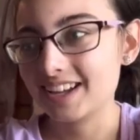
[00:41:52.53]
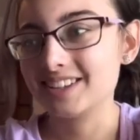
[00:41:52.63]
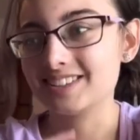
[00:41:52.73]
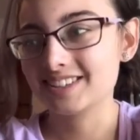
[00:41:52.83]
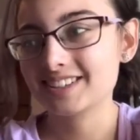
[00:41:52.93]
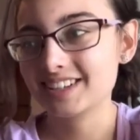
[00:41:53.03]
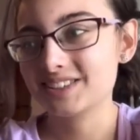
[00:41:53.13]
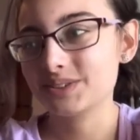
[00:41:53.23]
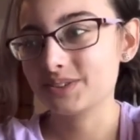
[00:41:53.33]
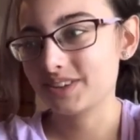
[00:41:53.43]
Doesn't get
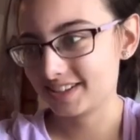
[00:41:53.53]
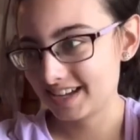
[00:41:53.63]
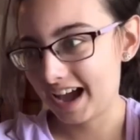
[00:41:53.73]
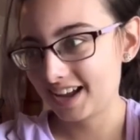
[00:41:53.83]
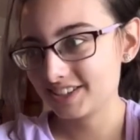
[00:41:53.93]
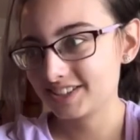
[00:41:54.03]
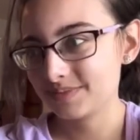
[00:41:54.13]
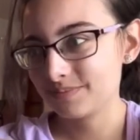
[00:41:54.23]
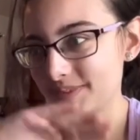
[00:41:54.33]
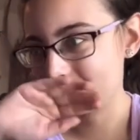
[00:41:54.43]
too attached
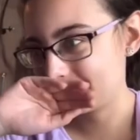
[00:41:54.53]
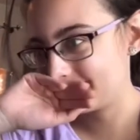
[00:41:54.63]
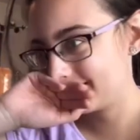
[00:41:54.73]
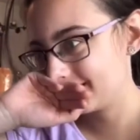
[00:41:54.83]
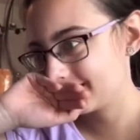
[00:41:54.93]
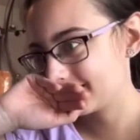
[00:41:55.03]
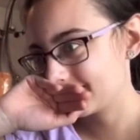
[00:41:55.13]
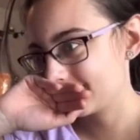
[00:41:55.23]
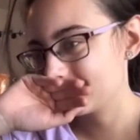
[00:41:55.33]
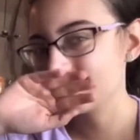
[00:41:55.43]
because
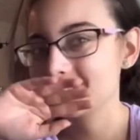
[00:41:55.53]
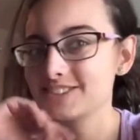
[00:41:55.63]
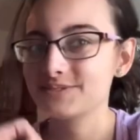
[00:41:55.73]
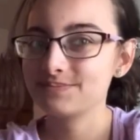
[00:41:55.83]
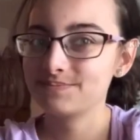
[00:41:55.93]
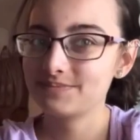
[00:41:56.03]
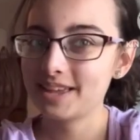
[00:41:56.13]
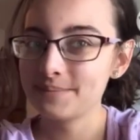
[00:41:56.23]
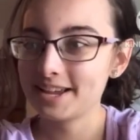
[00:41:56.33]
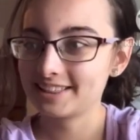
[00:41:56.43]
they
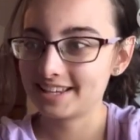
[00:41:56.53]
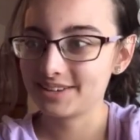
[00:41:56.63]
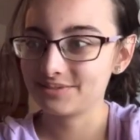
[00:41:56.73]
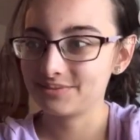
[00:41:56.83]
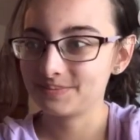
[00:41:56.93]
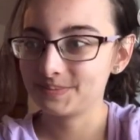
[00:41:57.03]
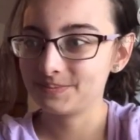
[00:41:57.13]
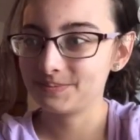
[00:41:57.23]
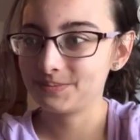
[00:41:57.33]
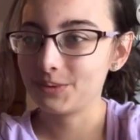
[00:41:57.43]
might leave
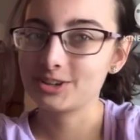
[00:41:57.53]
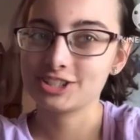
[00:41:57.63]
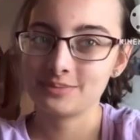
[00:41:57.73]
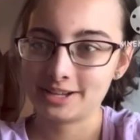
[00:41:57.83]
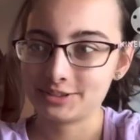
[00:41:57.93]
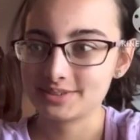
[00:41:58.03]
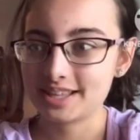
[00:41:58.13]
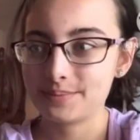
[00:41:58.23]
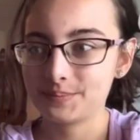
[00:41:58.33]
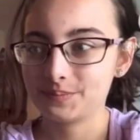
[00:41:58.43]
or she might lose
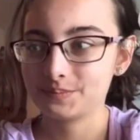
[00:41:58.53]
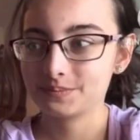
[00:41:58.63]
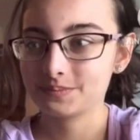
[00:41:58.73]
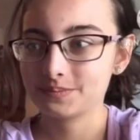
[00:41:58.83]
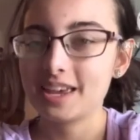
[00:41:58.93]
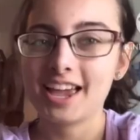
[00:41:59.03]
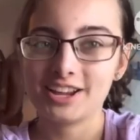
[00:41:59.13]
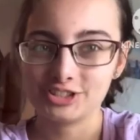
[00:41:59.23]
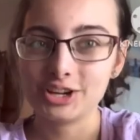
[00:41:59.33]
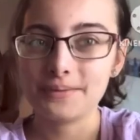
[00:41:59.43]
them. And
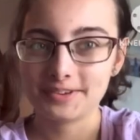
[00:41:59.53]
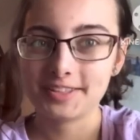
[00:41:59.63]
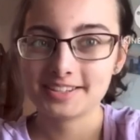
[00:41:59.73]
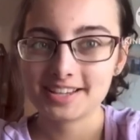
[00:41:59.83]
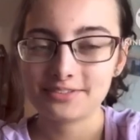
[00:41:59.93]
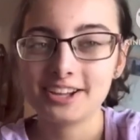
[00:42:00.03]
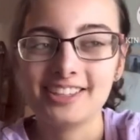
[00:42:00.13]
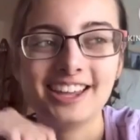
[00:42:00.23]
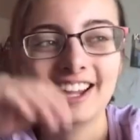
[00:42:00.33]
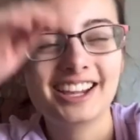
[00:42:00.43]
she overthinks everything.